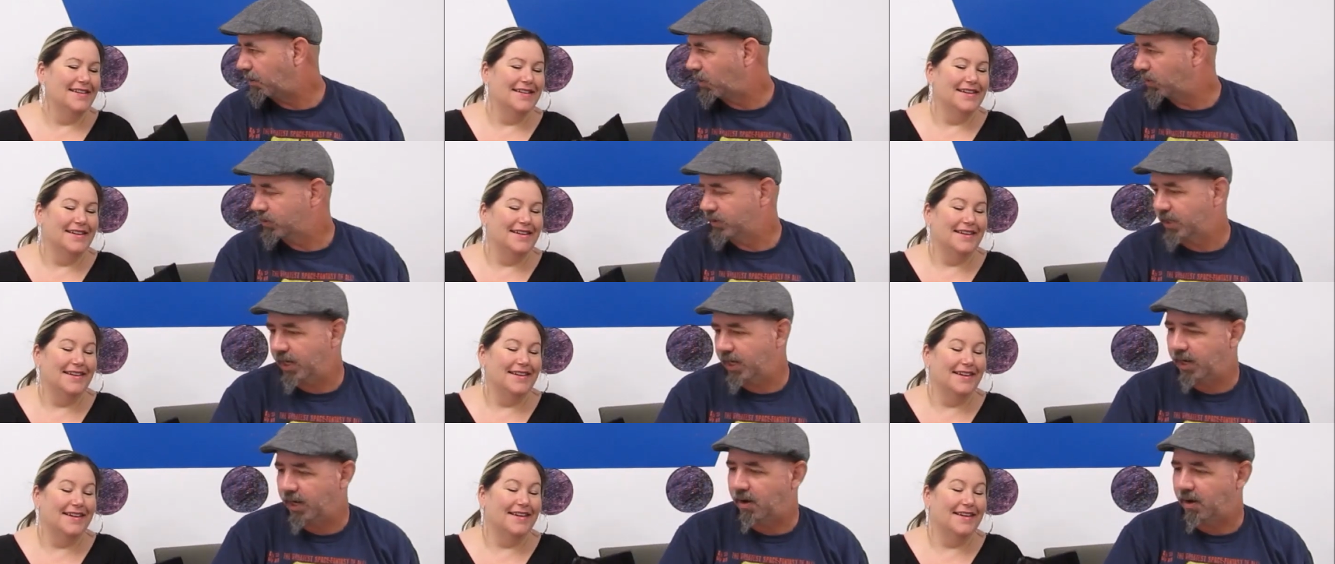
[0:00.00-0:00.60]

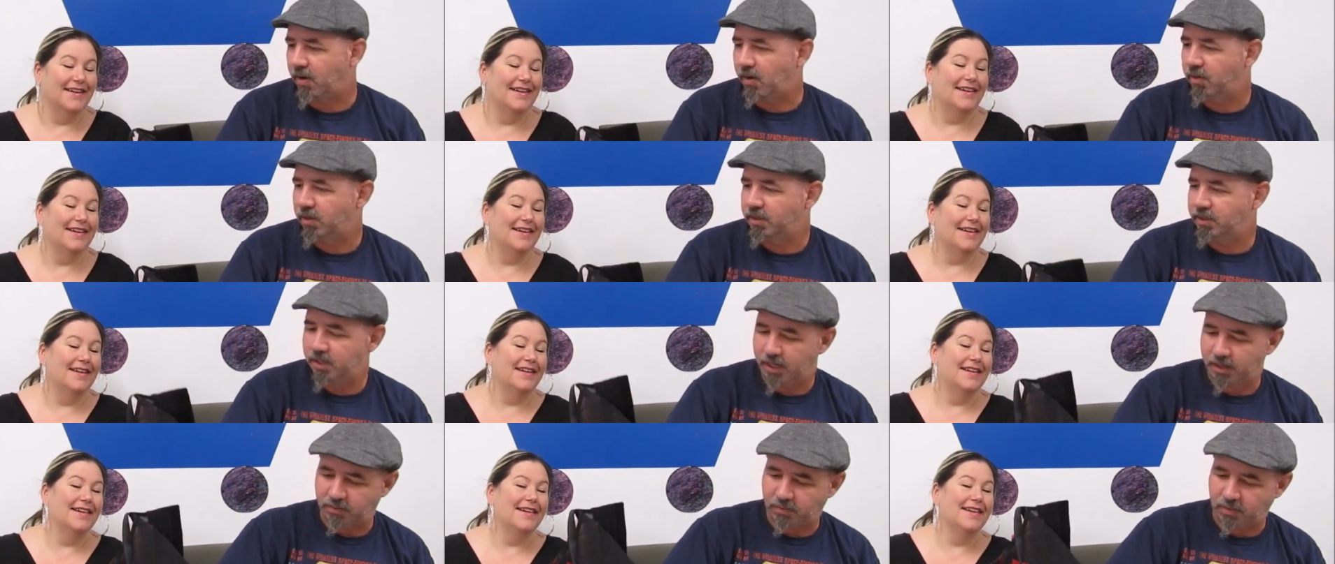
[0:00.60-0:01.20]
Speaker 1: won't say it, I
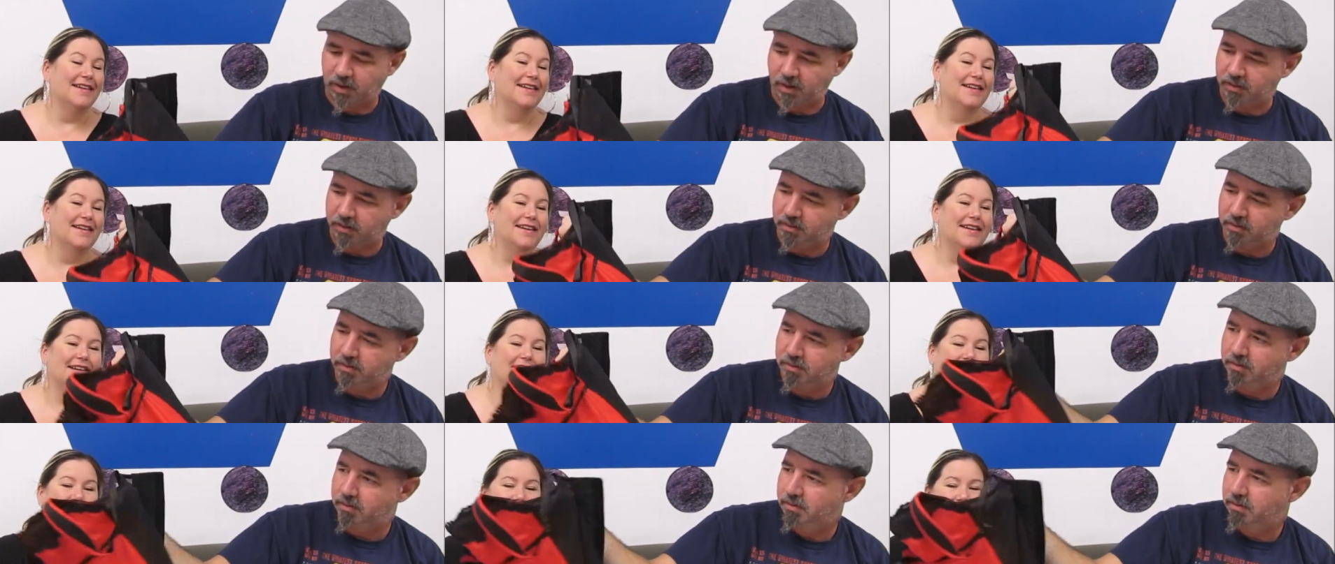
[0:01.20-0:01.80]
always say it wrong.
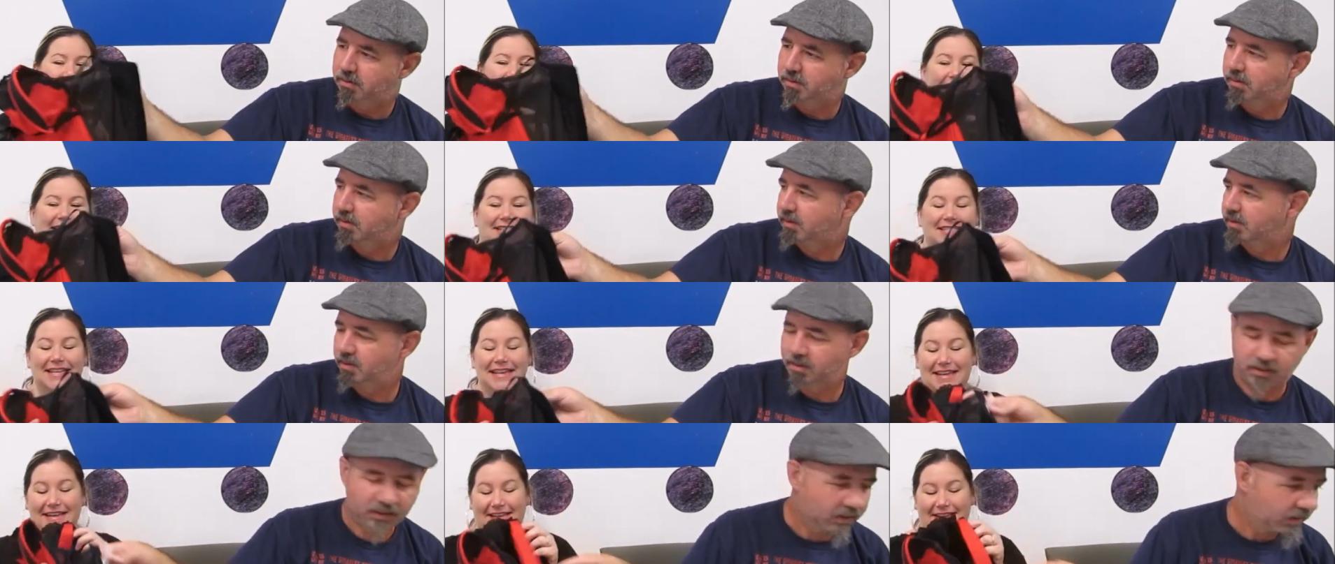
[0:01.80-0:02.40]

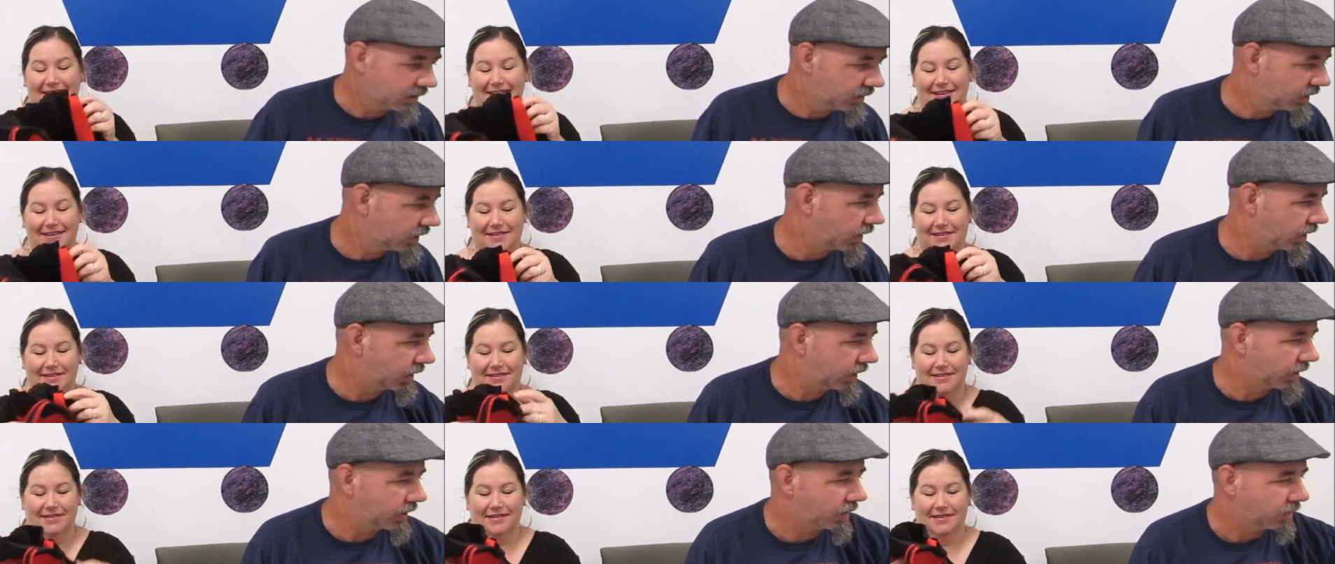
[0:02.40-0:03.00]
Cacique.
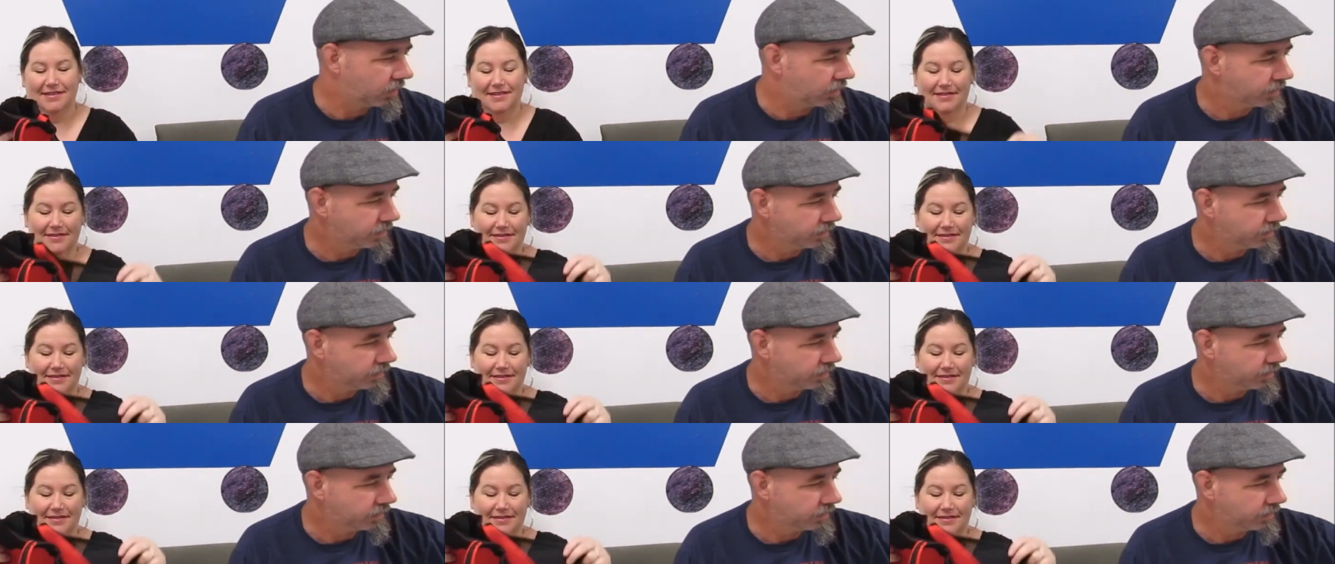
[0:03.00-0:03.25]
There you go.